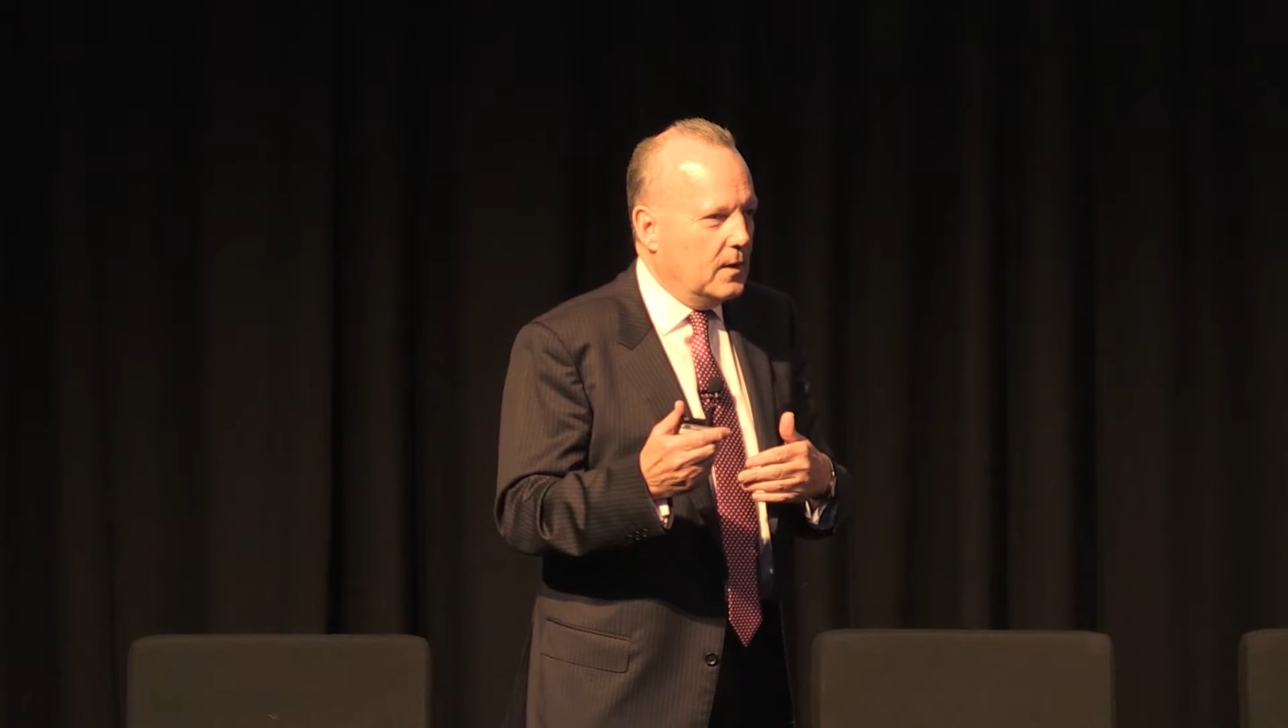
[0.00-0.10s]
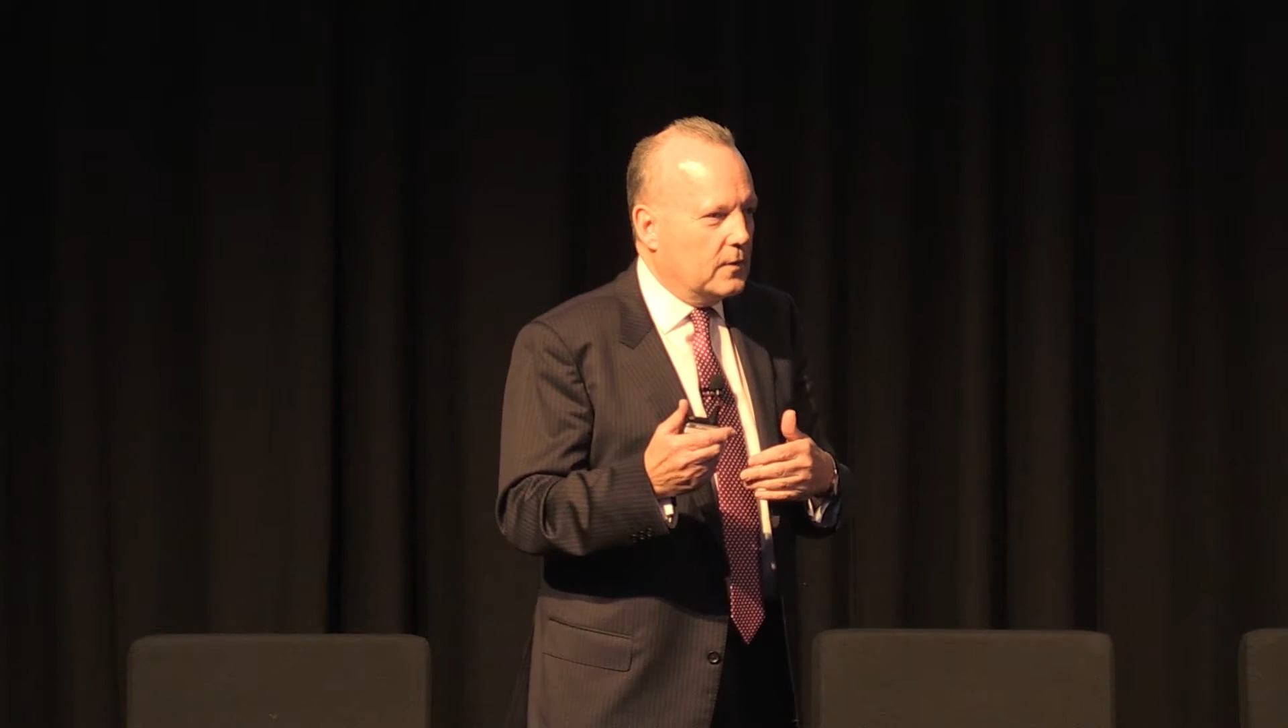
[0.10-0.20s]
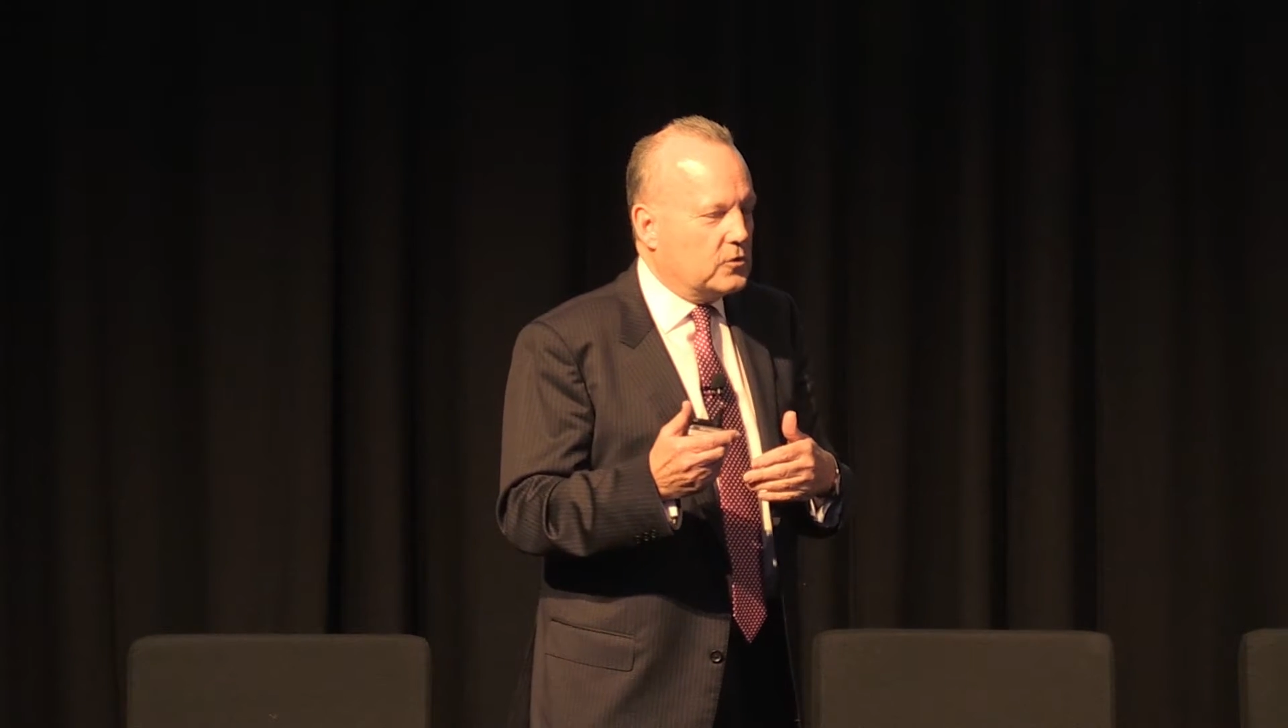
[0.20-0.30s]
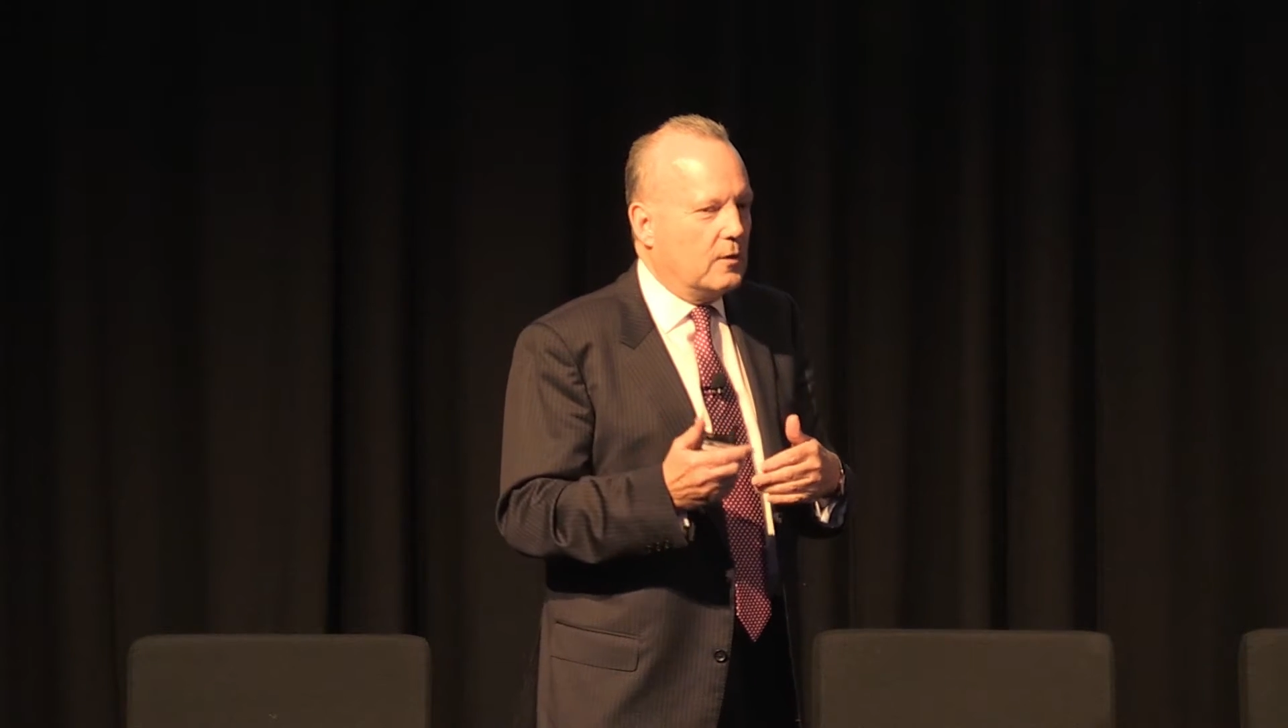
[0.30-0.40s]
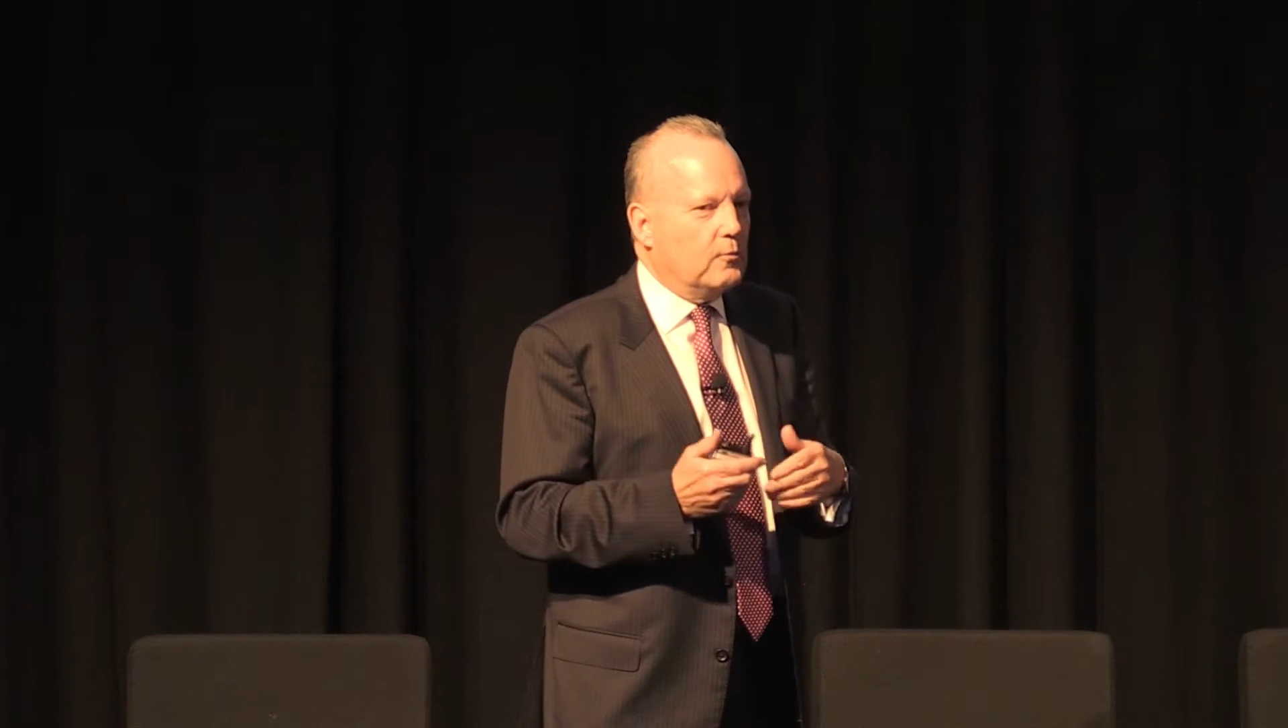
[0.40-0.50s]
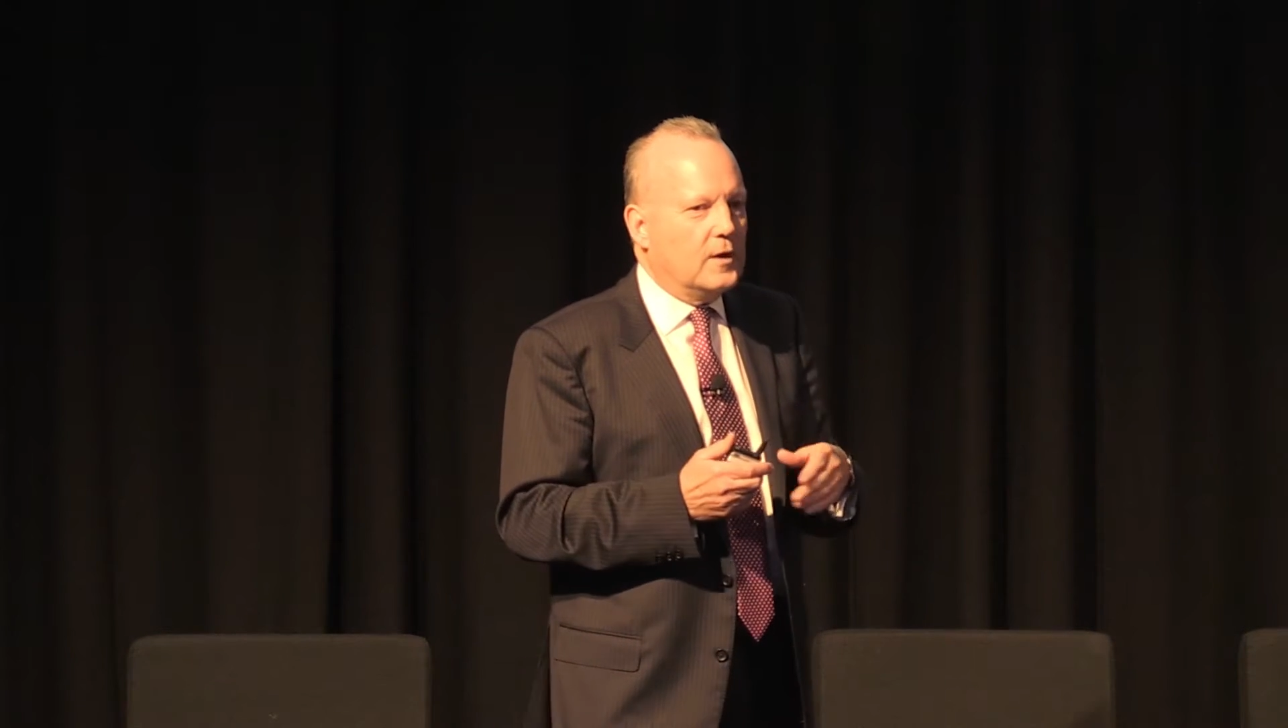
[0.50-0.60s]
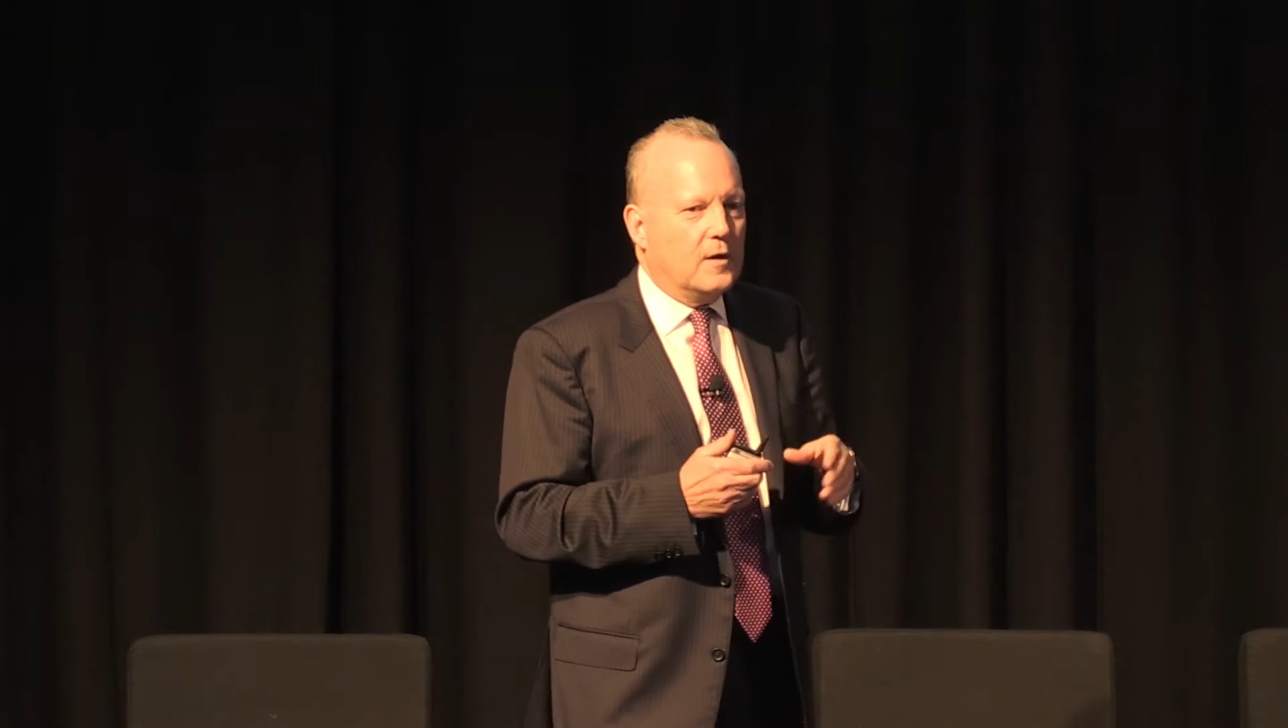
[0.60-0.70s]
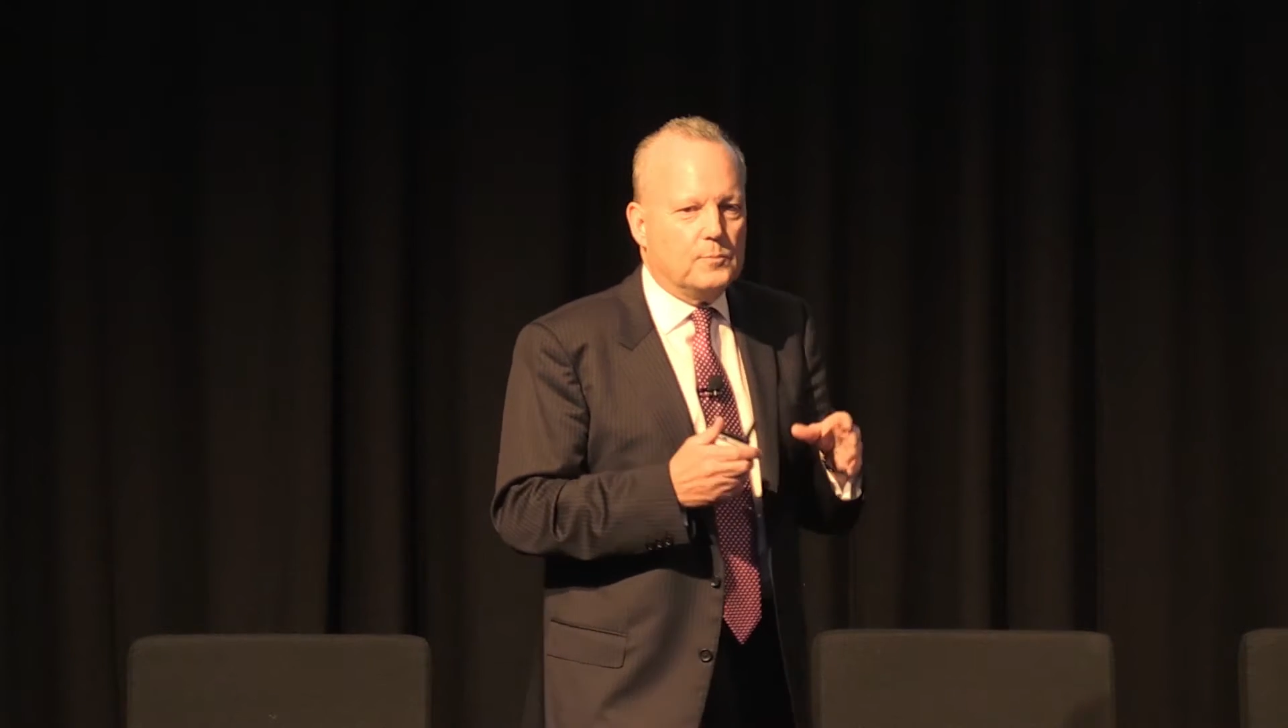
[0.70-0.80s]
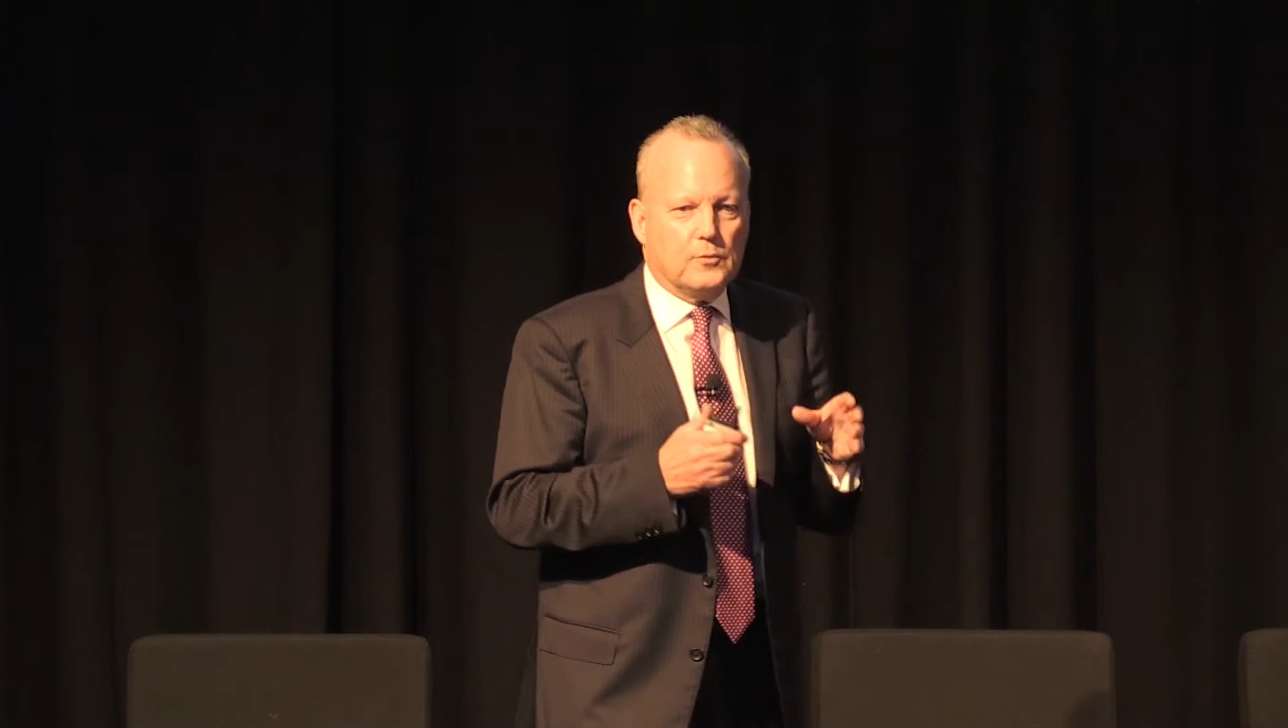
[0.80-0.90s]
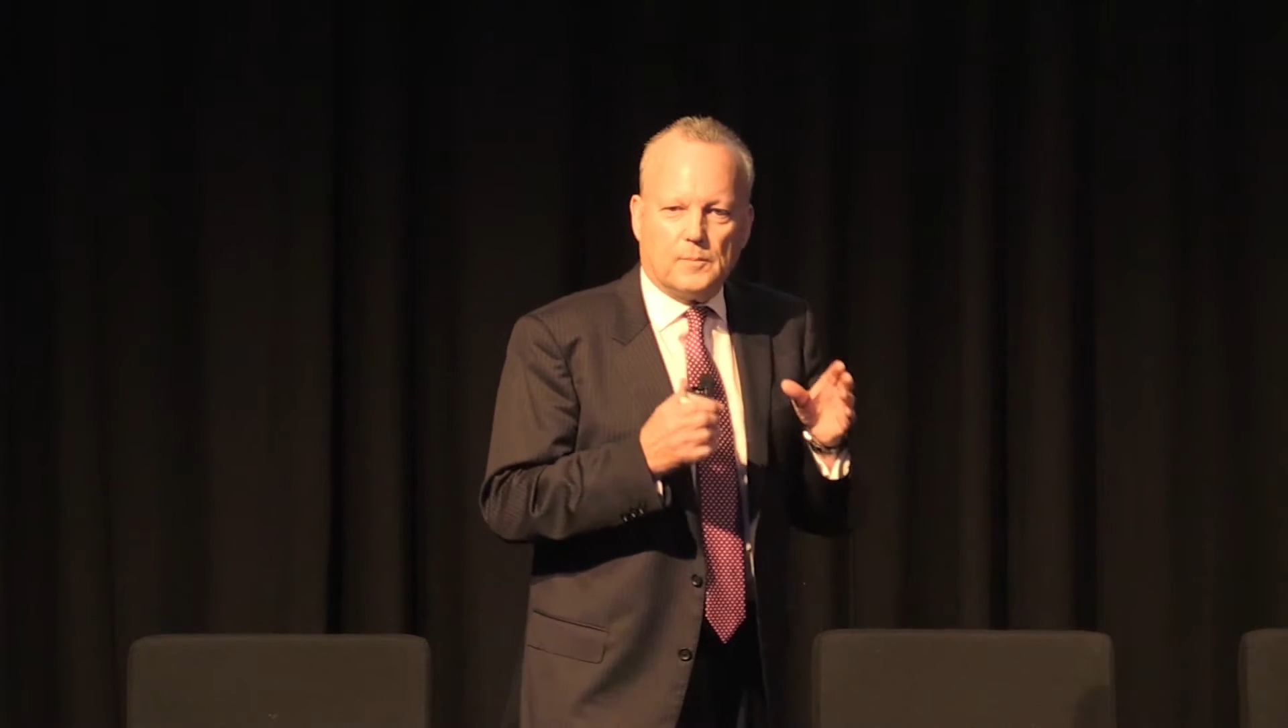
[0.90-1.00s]
And so we
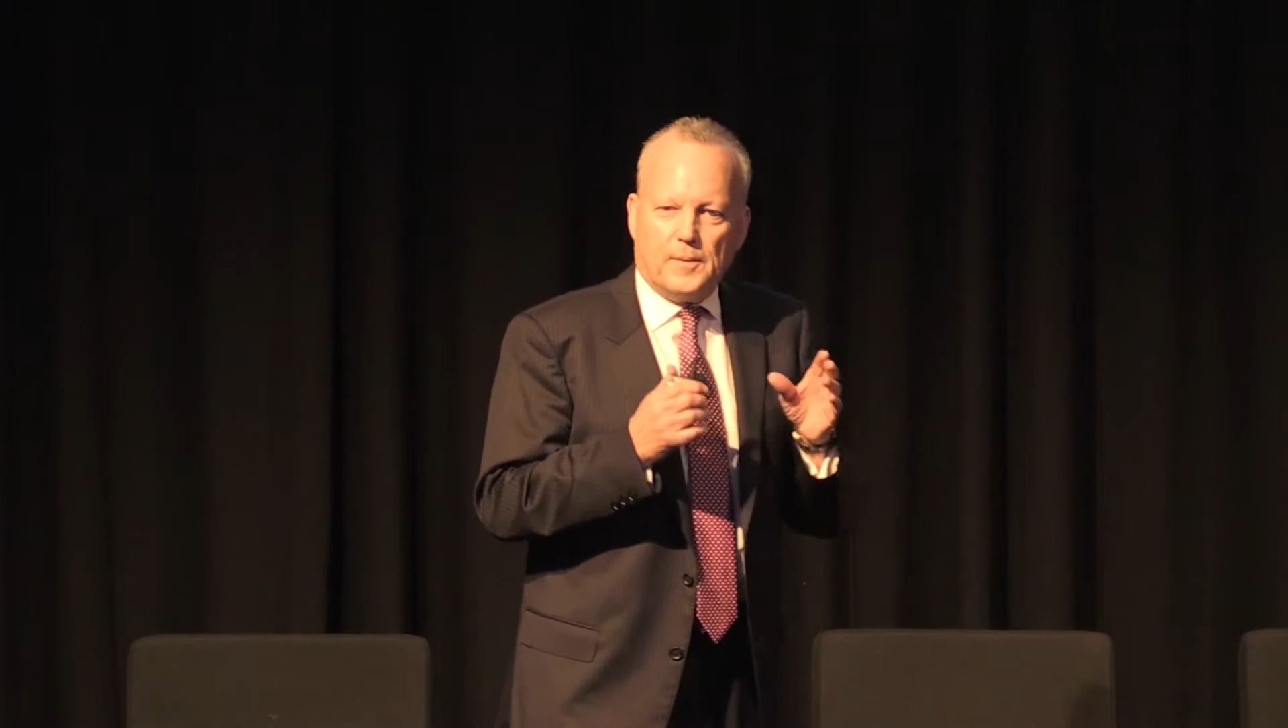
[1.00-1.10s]
have built a